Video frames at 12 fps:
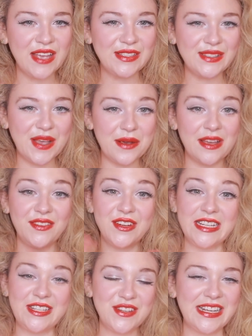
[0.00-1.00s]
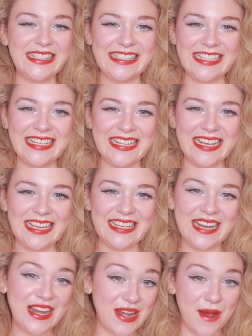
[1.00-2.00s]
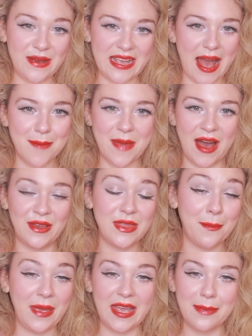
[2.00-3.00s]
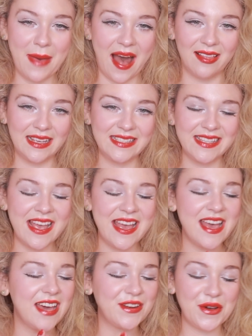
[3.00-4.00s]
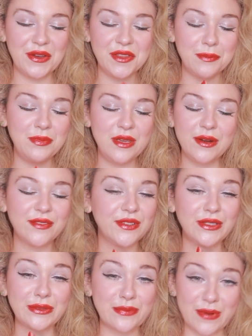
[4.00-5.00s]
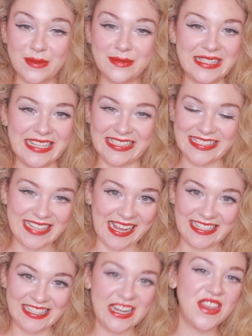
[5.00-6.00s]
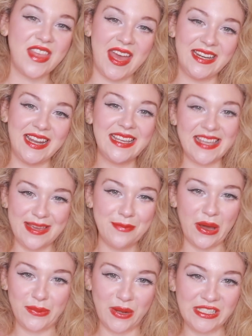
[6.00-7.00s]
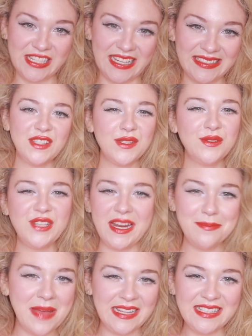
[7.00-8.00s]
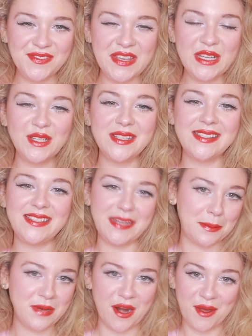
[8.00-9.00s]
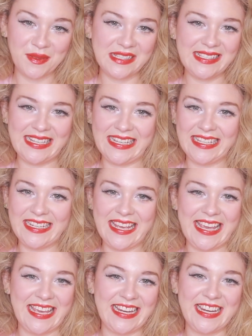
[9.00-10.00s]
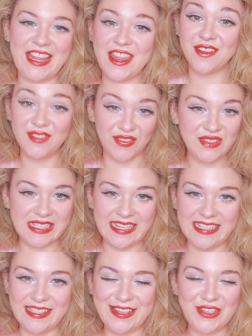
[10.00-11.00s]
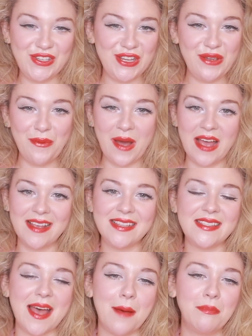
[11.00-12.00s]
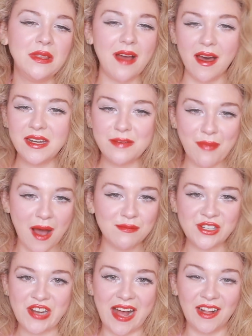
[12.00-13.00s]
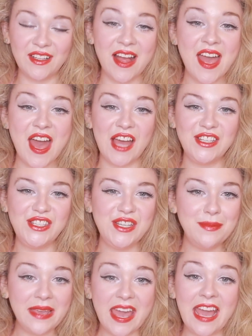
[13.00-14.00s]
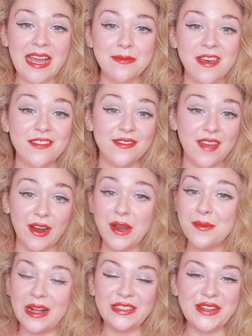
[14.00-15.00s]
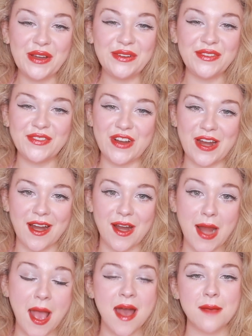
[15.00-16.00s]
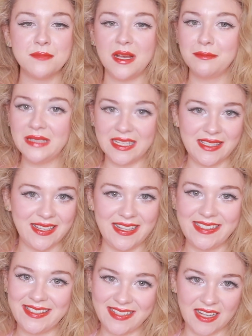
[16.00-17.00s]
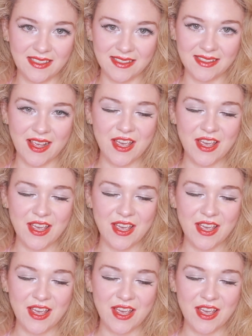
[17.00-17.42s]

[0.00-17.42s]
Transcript: So if you're interested in knowing about the Pink Palace and all the beautiful rooms inside it, then keep on watching. So Jayne Mansfield stepped out on the scene in 50s. She was a blonde bombshell, and she became very well known for her publicity stunts.